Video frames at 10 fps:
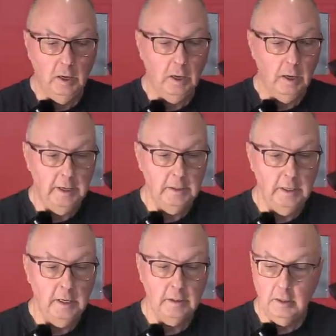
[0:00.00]
And
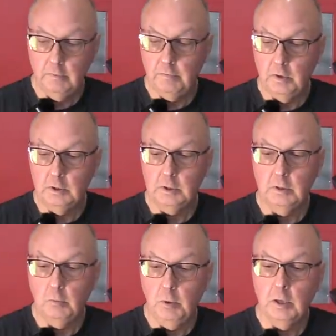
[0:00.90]
that converts
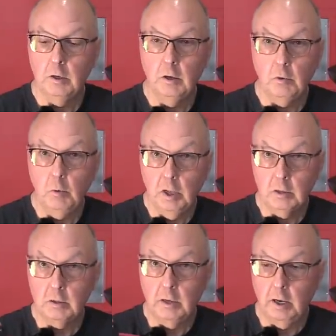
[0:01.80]
the weirdo
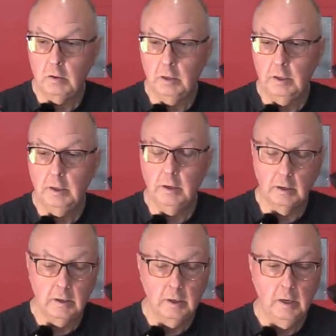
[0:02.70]
welder outlet
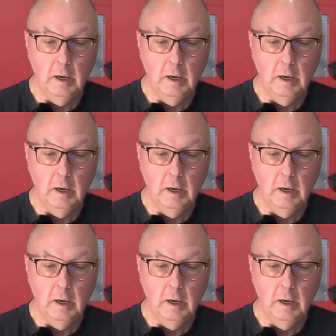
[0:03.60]
here